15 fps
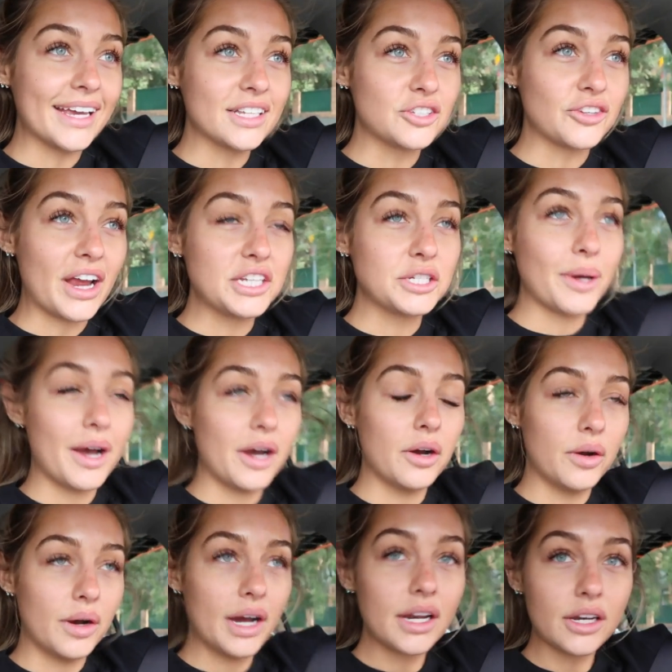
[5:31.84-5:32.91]
Straight to
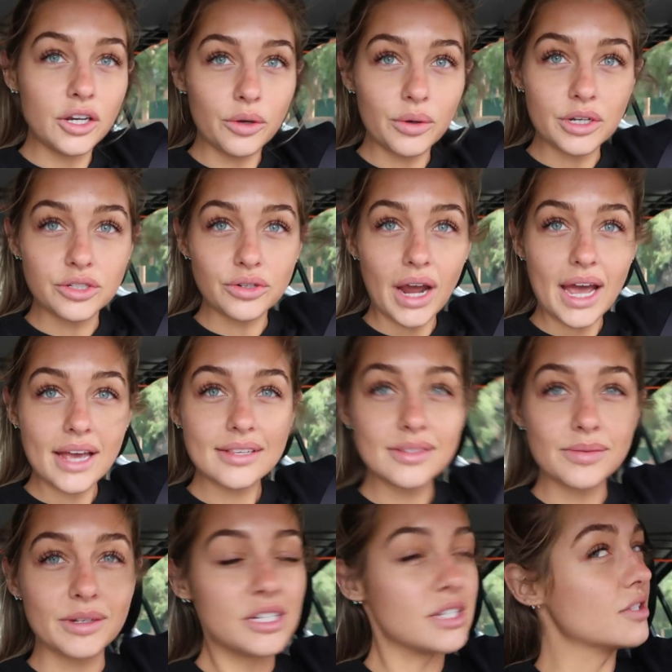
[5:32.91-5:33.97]
our new address,
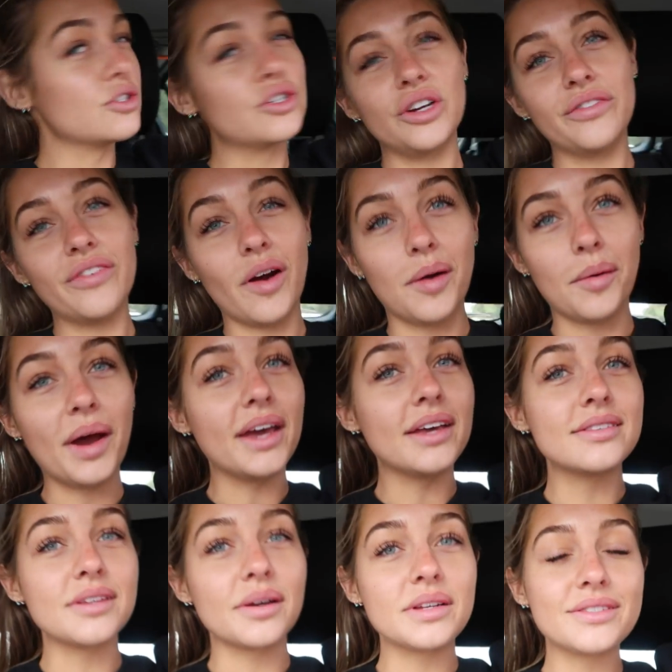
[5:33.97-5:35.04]
which isn't too far away,
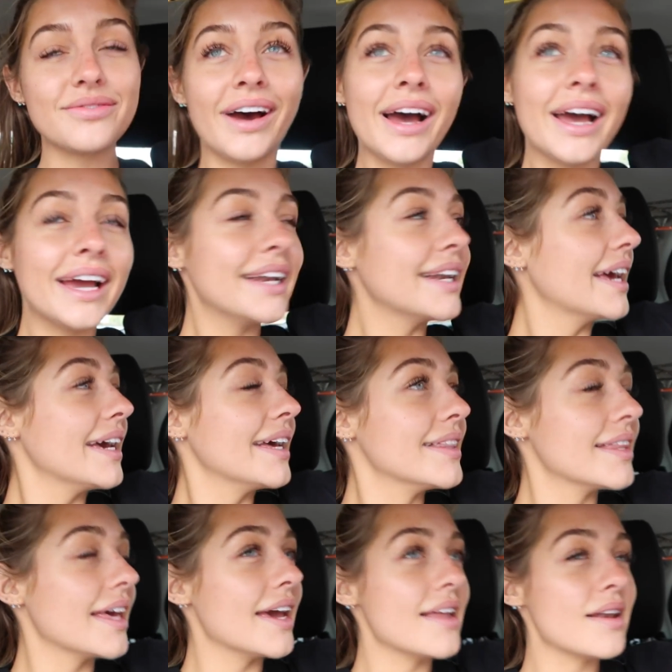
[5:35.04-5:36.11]
so it's fine.
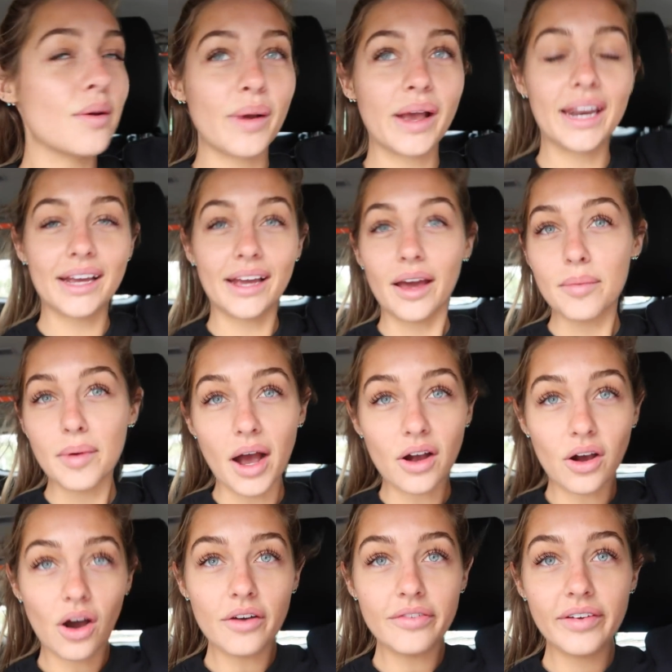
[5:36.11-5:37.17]
And then we're gonna get a
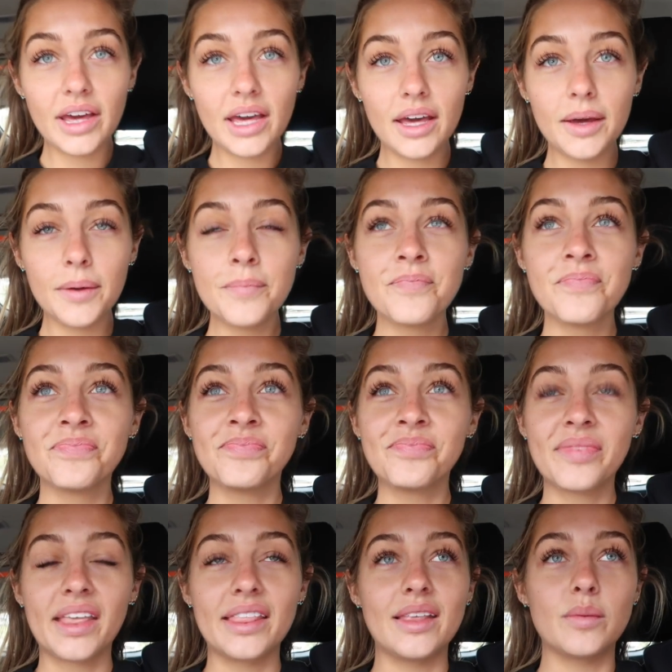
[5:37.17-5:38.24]
coffee,
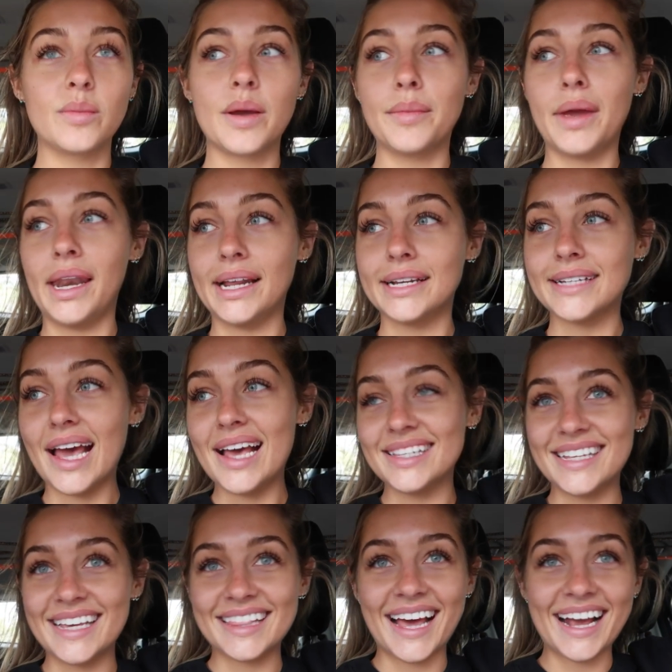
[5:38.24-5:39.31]
and then we're meeting
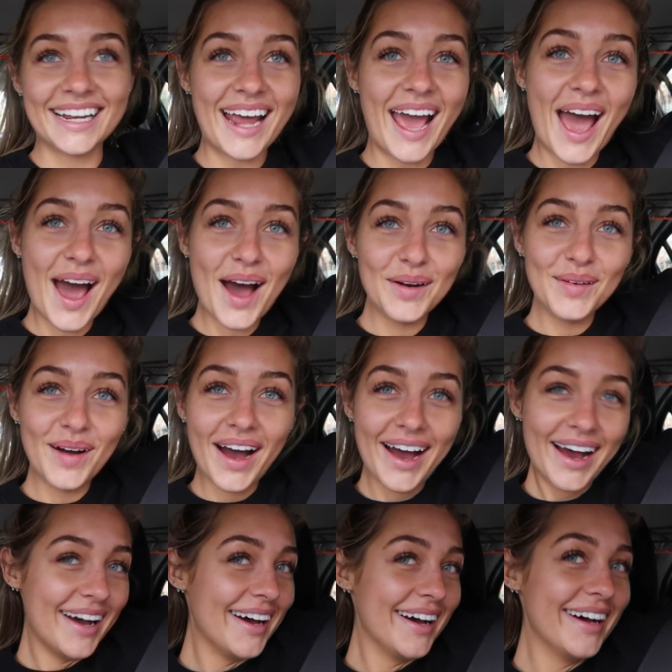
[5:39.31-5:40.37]
Daisy in like an
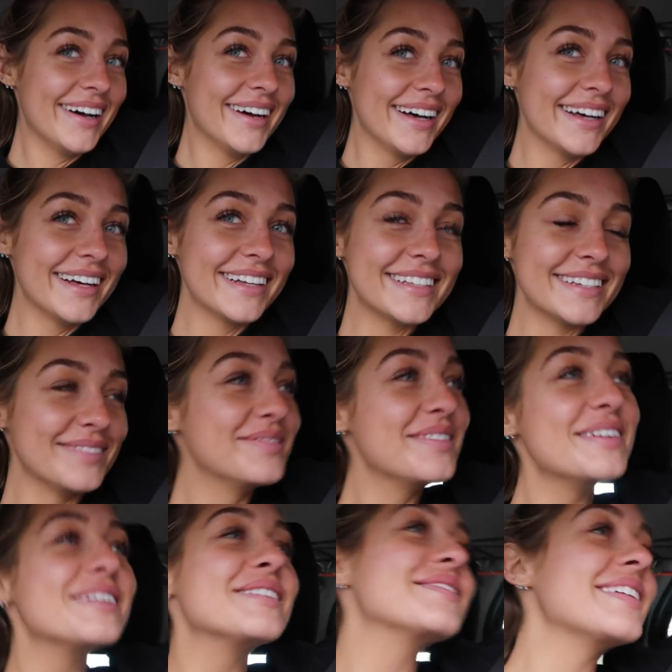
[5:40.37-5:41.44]
hour to
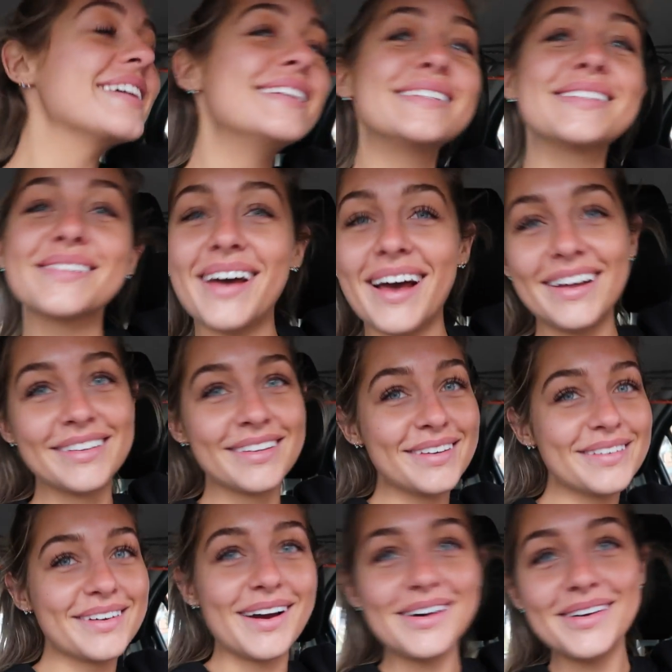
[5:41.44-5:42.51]
move into our
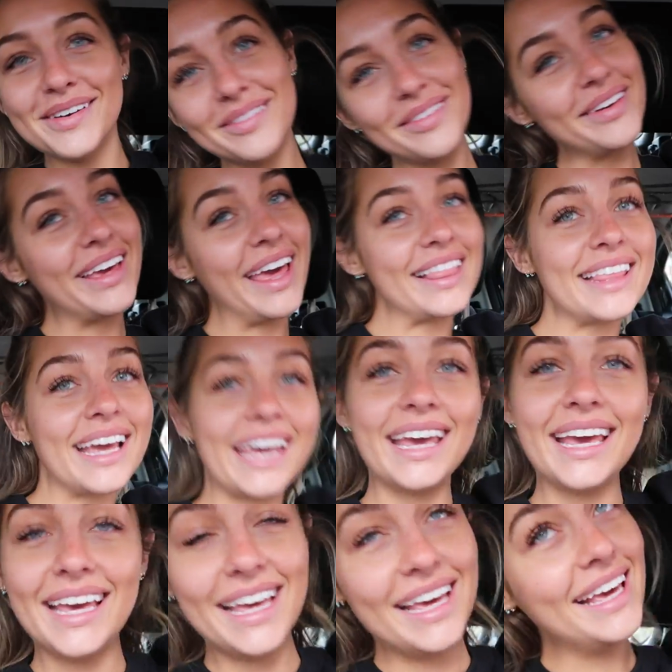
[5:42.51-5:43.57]
new home. We get the
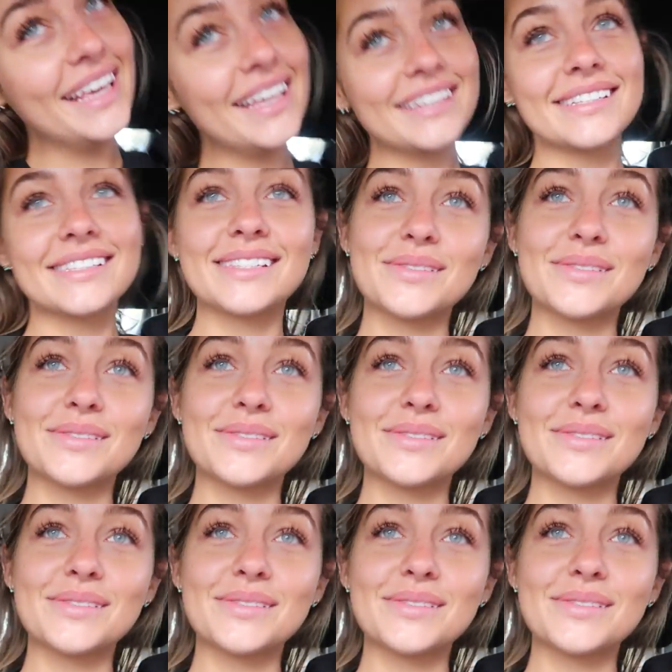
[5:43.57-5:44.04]
keys.